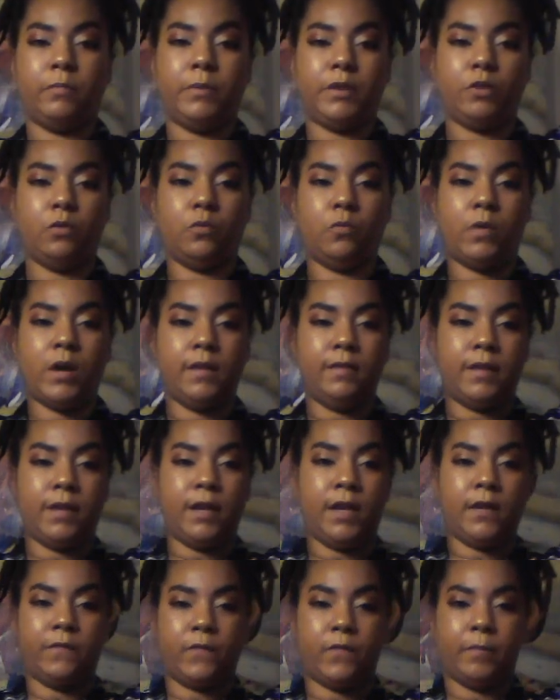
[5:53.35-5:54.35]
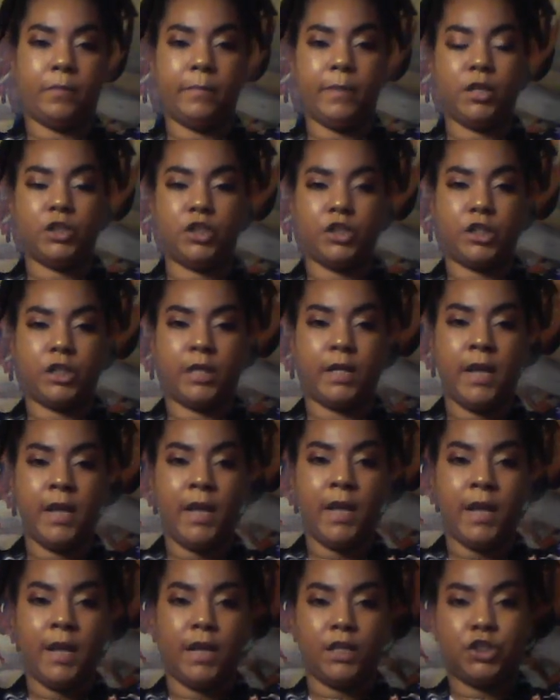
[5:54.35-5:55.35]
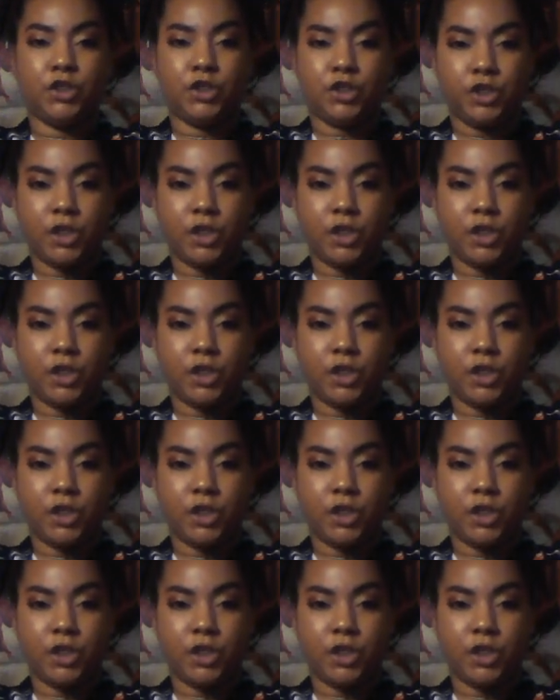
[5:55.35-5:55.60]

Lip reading: But the way the information is